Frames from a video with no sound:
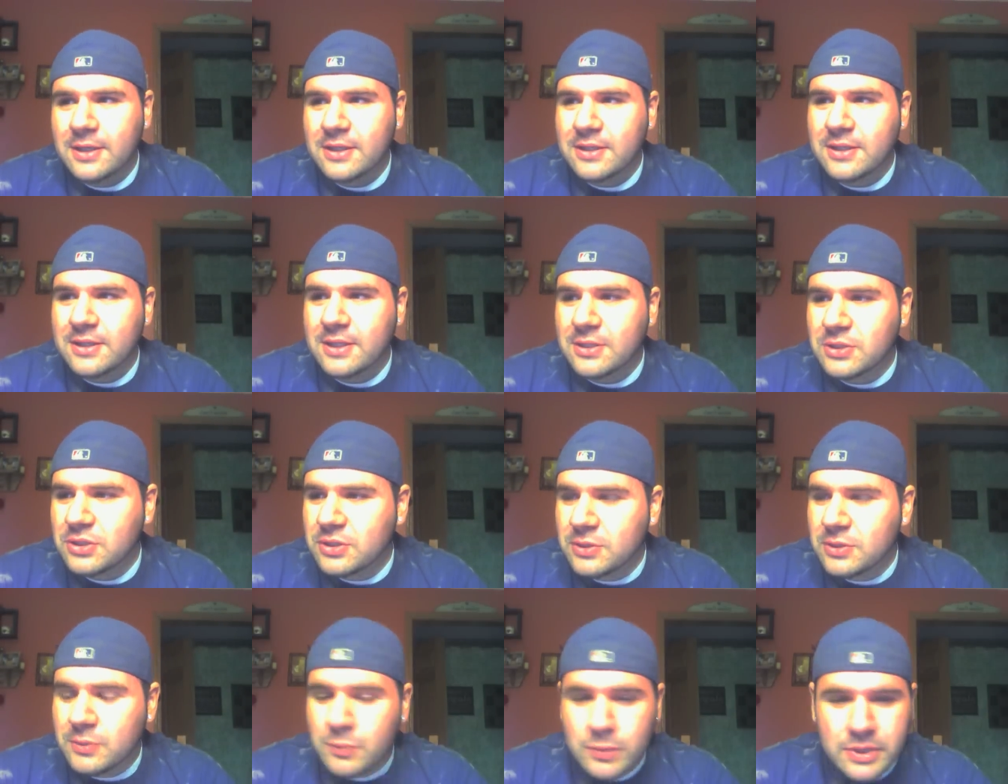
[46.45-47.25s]

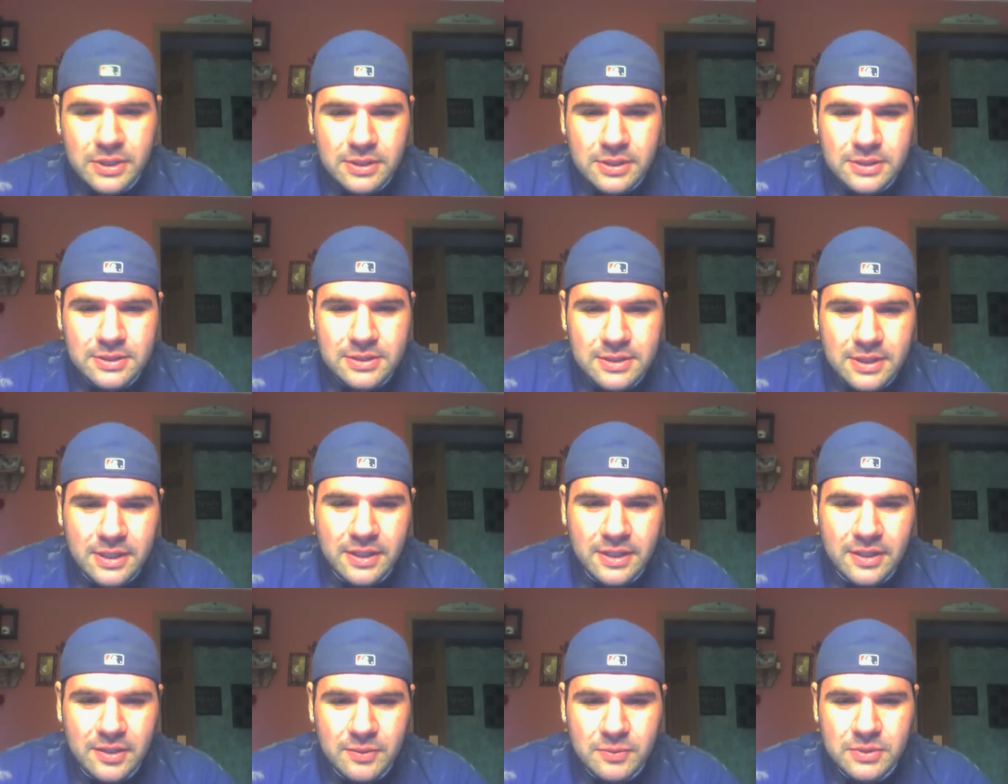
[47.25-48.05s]
This week's
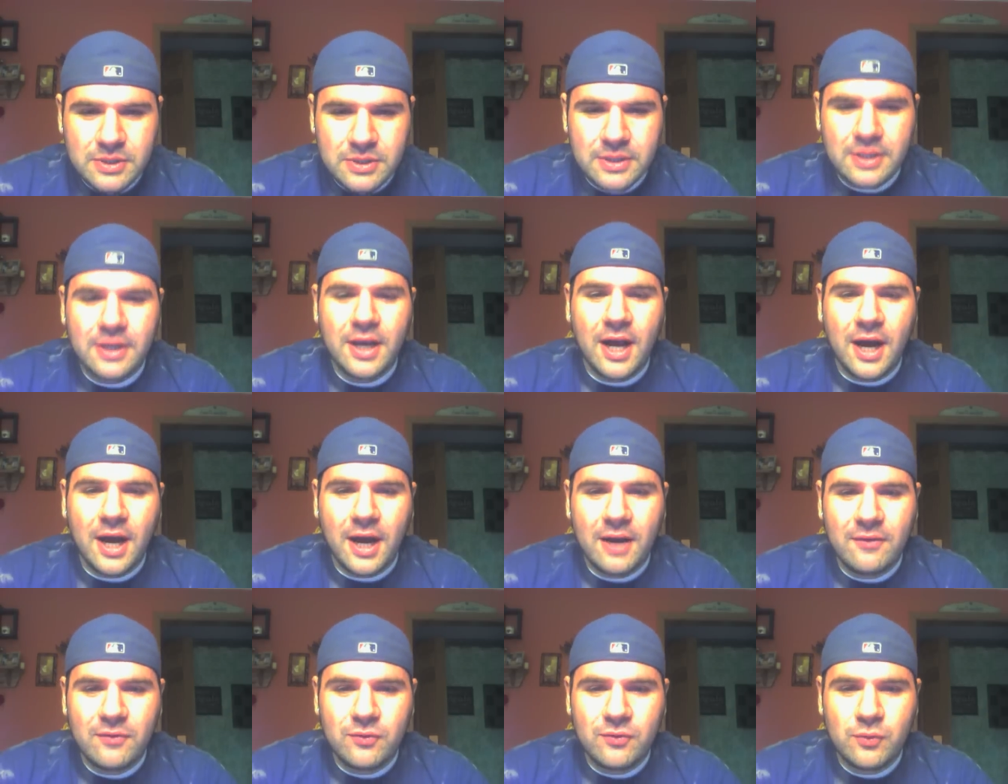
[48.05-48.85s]
theme to kick
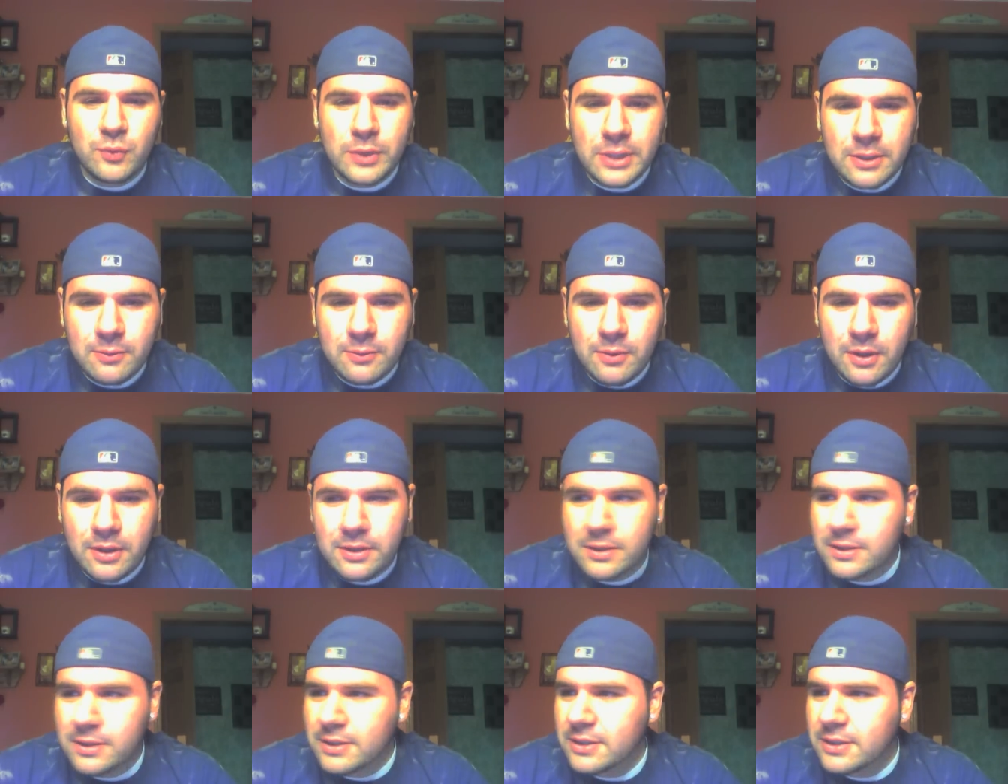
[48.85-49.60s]
off week one